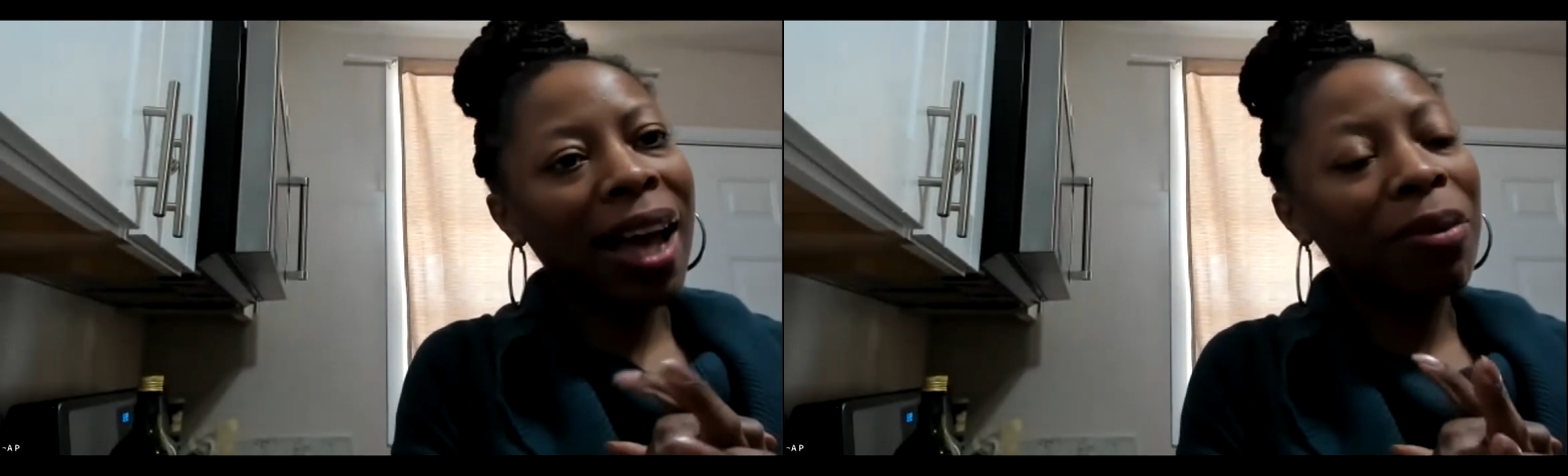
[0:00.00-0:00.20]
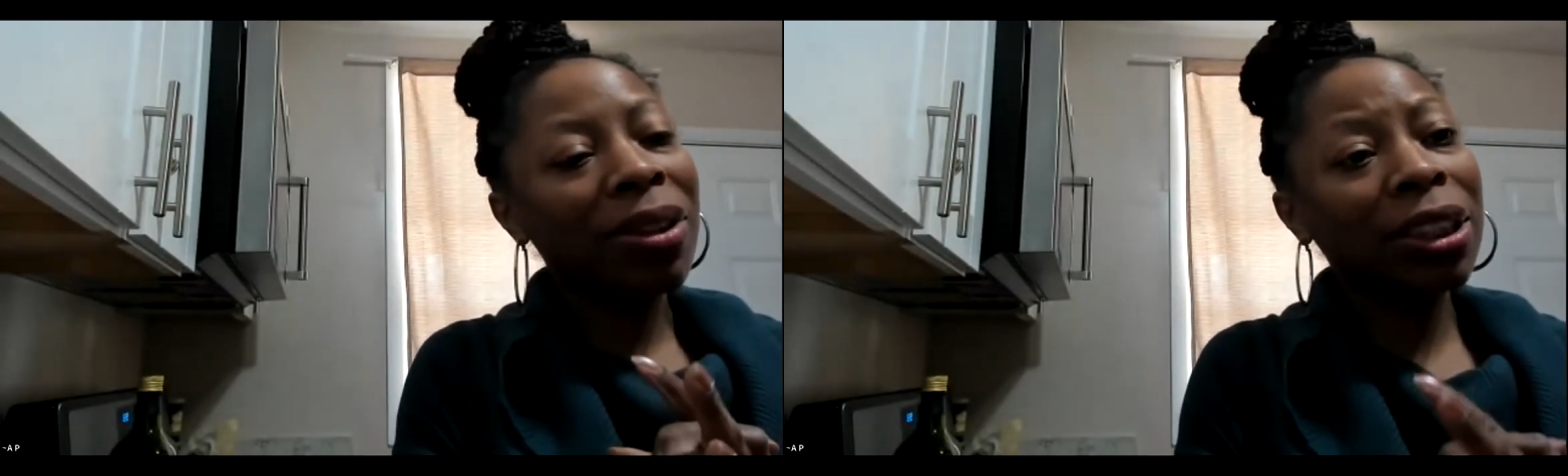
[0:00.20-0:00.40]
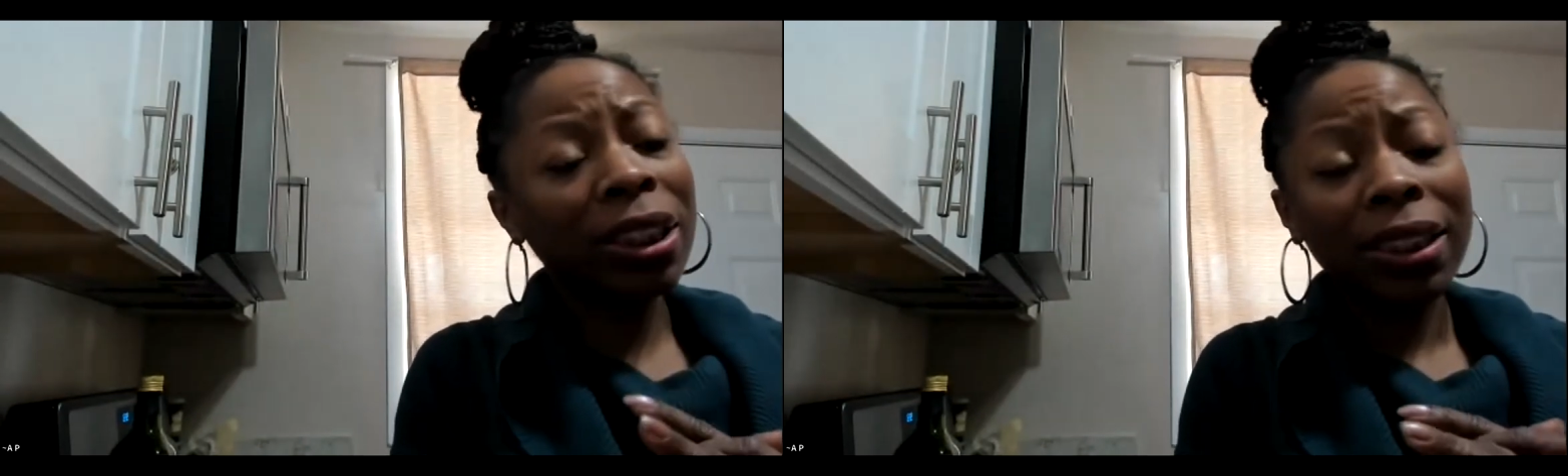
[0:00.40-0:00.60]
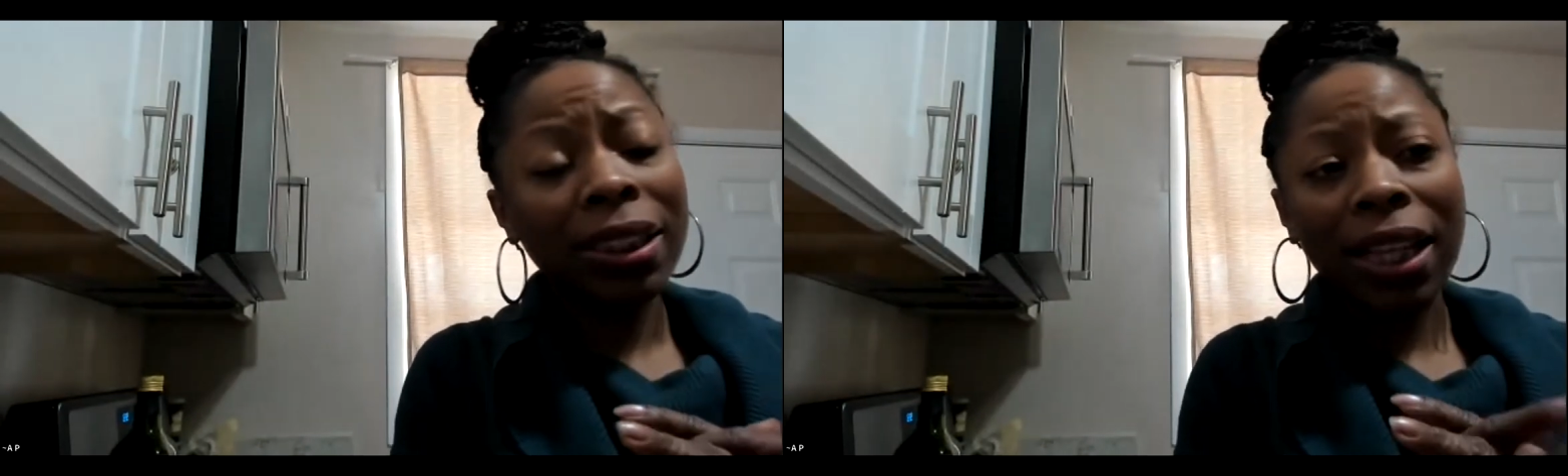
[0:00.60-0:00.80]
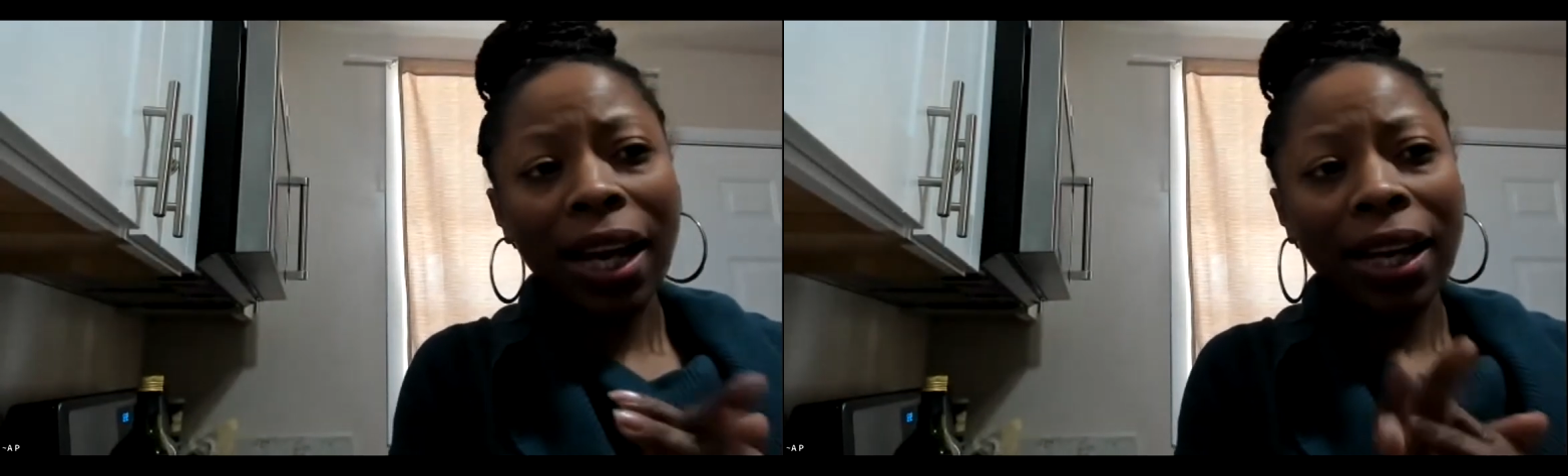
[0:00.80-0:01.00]
that with a
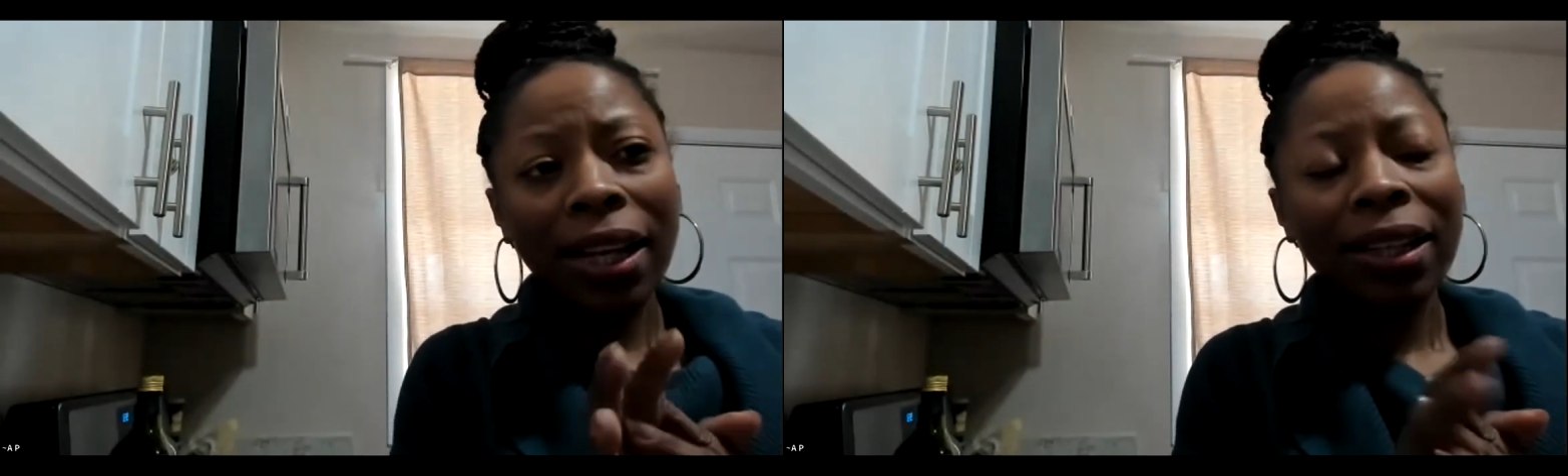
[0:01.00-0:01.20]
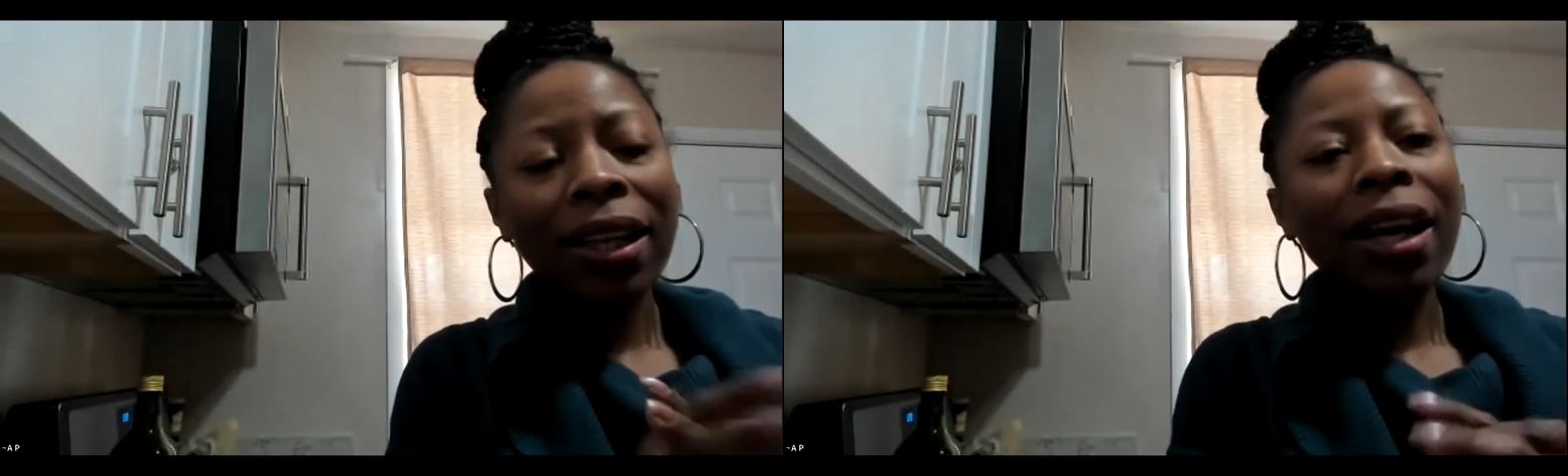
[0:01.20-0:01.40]
cheesecake.